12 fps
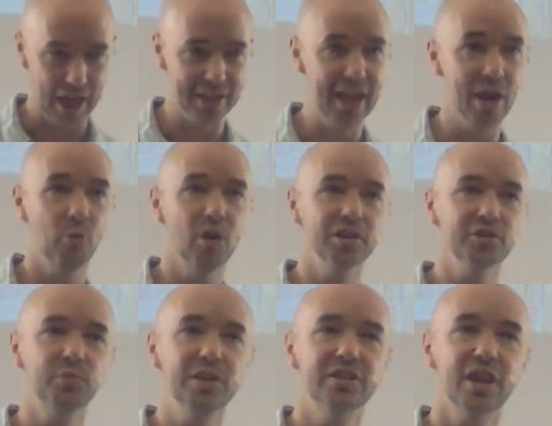And yet,
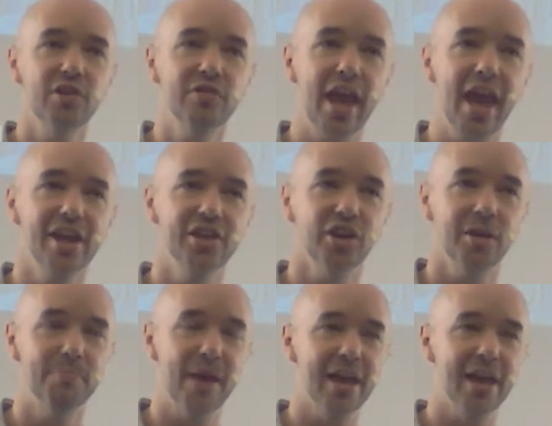whilst we don't hedge our